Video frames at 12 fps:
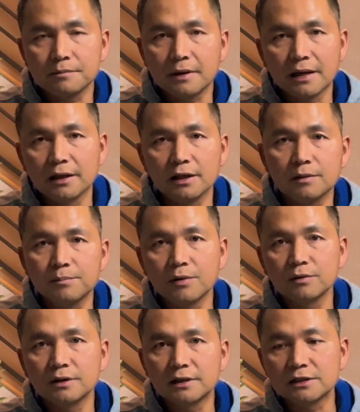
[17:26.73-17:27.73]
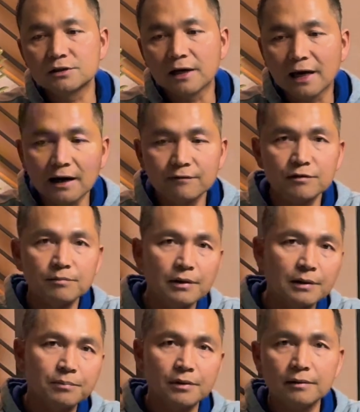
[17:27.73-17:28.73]
Any component that you have. You
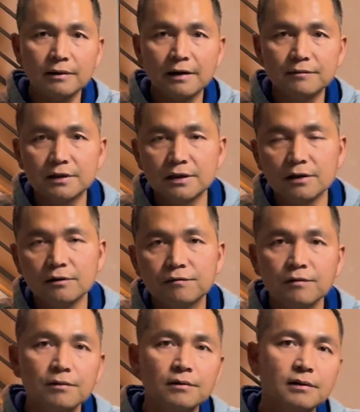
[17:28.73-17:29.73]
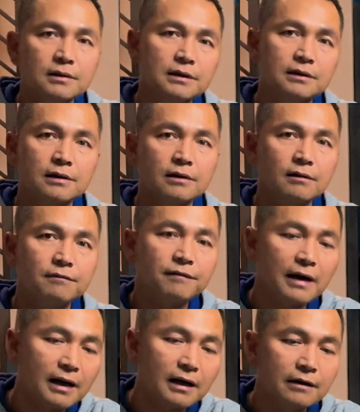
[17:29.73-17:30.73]
might probably have DDR4 or
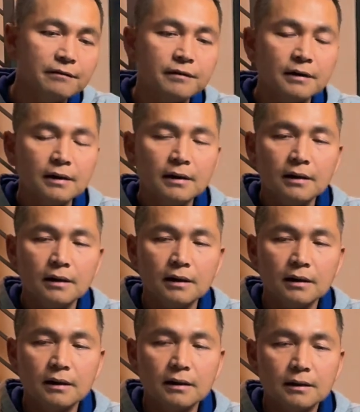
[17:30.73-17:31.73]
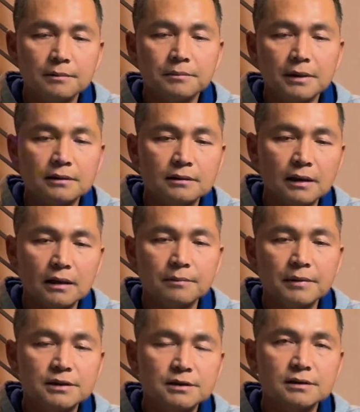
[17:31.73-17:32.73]
DDR5. But like I
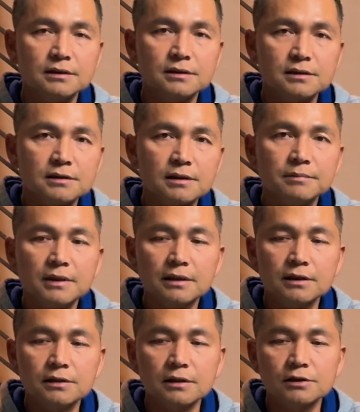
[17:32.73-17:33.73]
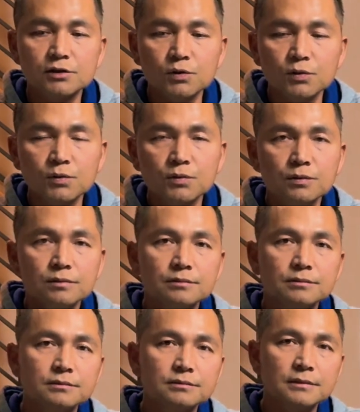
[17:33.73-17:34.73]
mentioned, this is something is new.
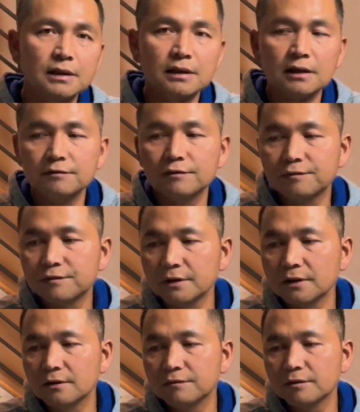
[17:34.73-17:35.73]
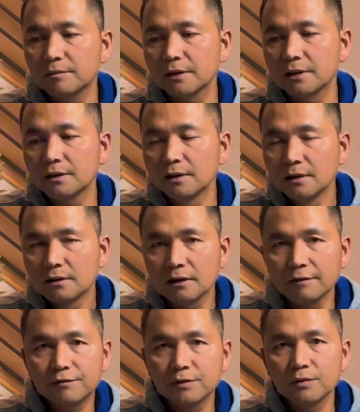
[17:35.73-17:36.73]
I got it for free from my
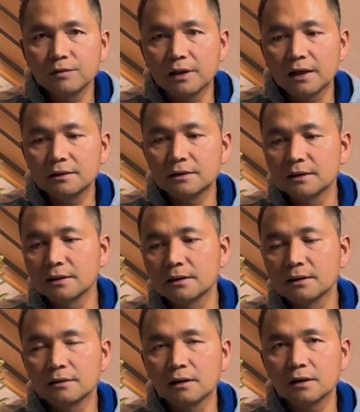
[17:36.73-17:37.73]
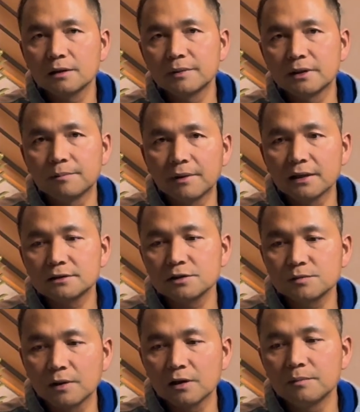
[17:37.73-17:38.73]
nephew. That not going to be the best
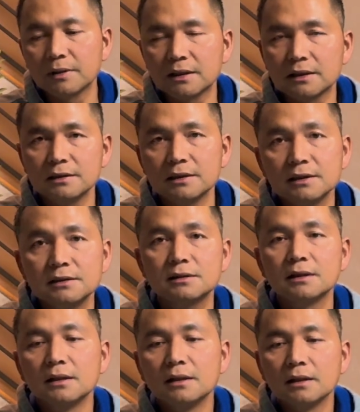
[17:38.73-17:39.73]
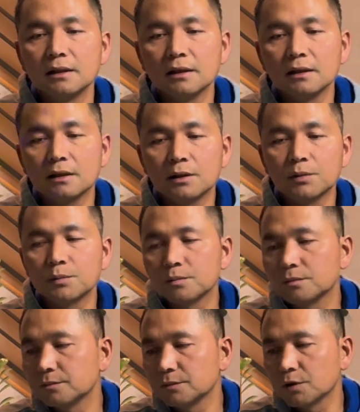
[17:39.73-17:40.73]
as well, but at least
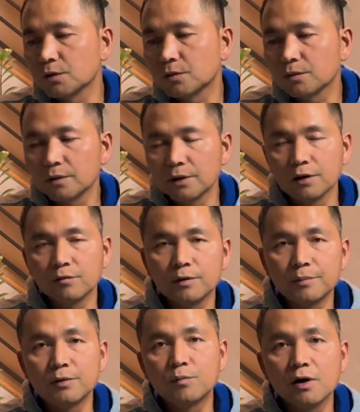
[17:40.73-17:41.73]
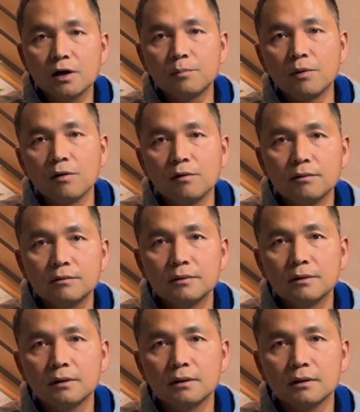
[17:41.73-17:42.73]
it will be workable.
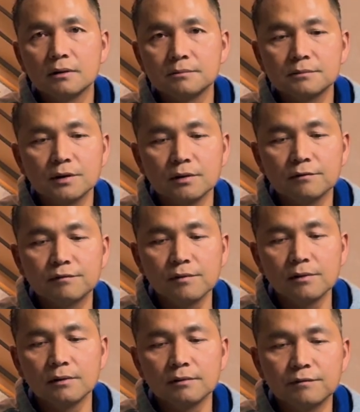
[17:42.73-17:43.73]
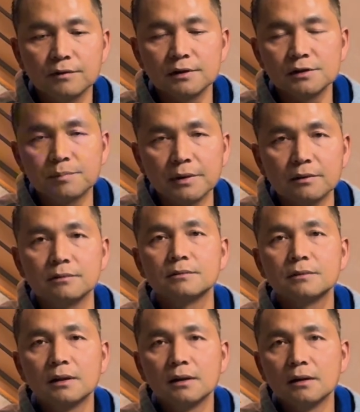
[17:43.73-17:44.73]
For this build.
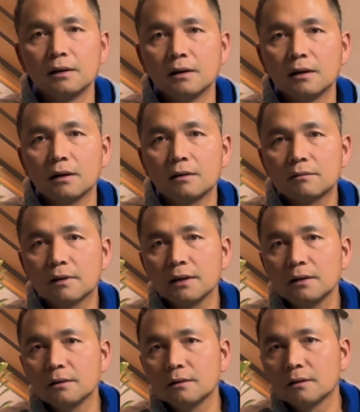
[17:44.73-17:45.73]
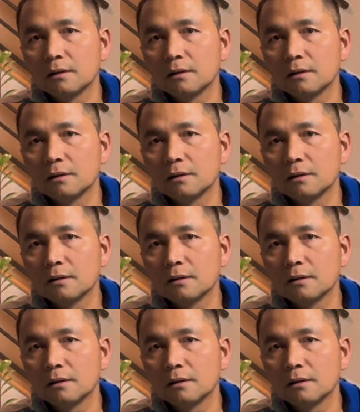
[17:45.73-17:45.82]
All right.